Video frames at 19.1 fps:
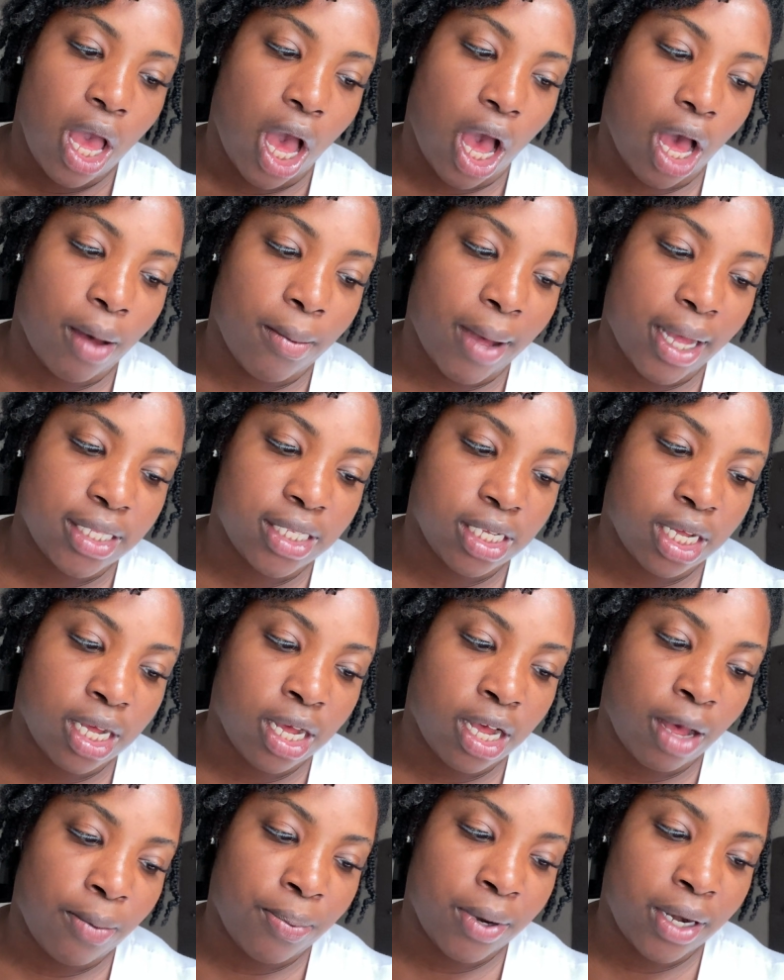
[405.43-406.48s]
I took a
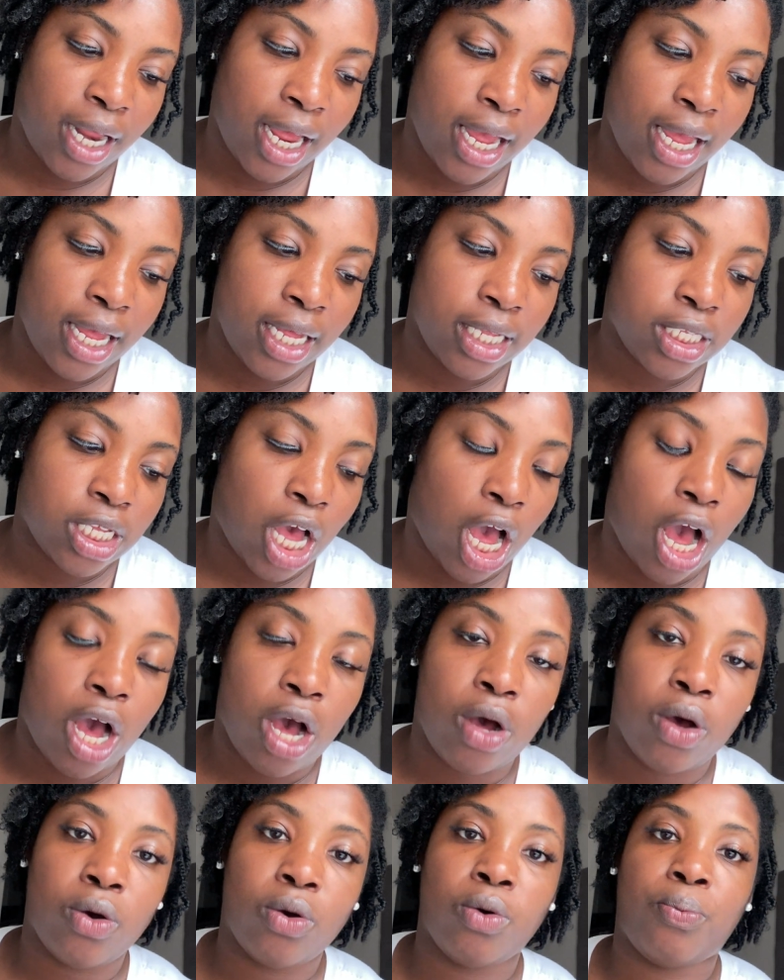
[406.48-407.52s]
couple days,
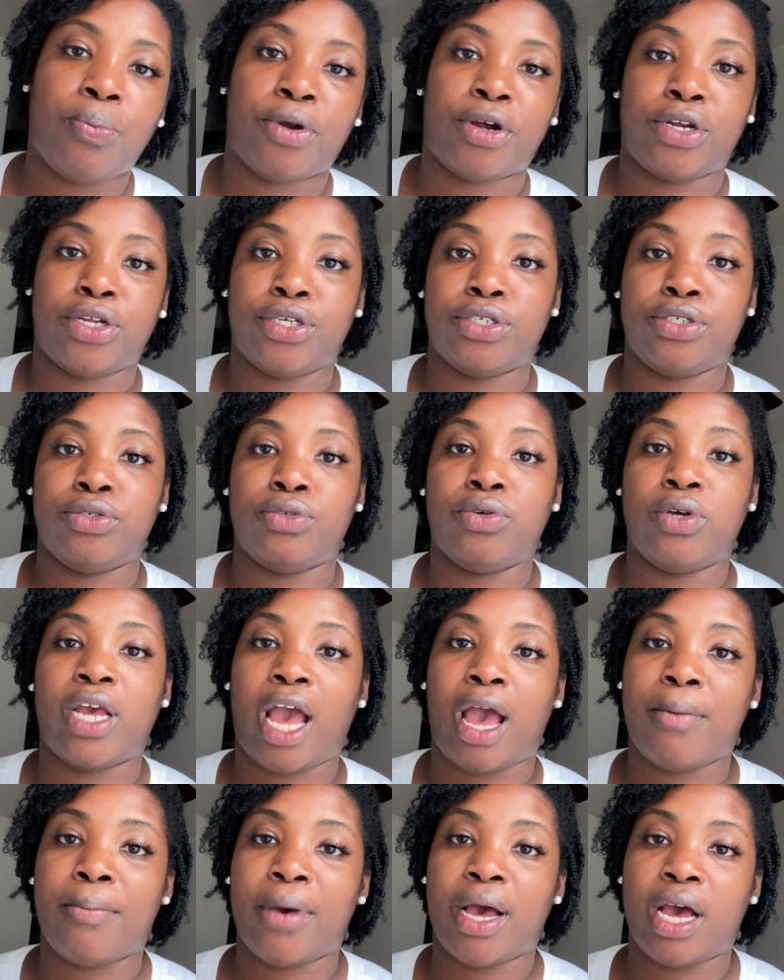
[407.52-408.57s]
called Purdue,
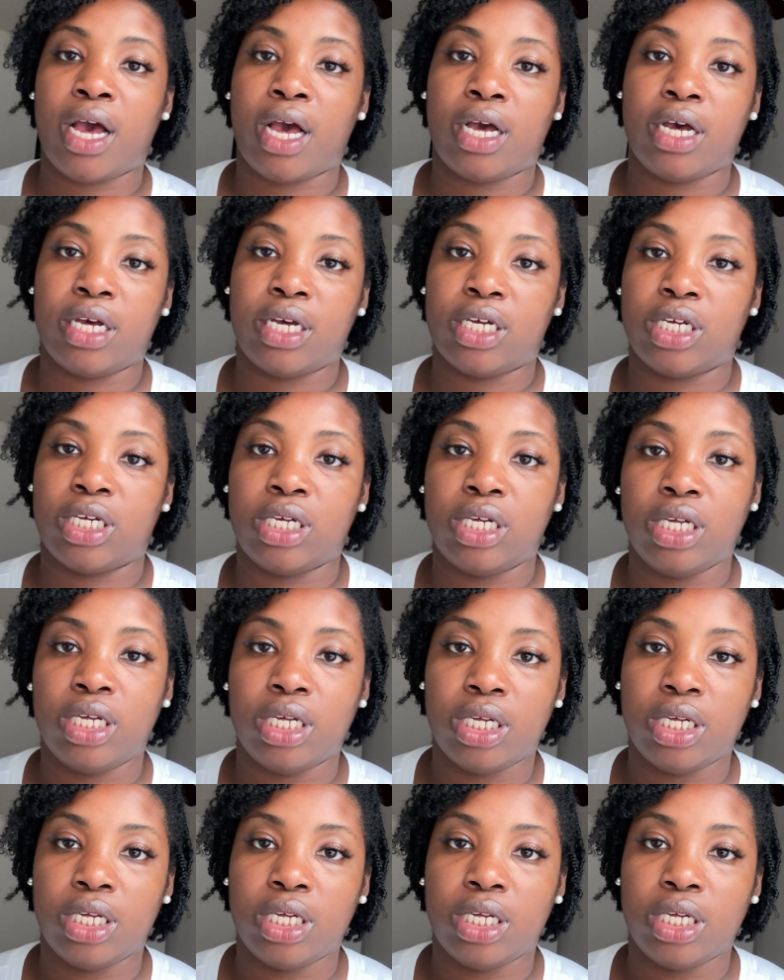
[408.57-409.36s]
got my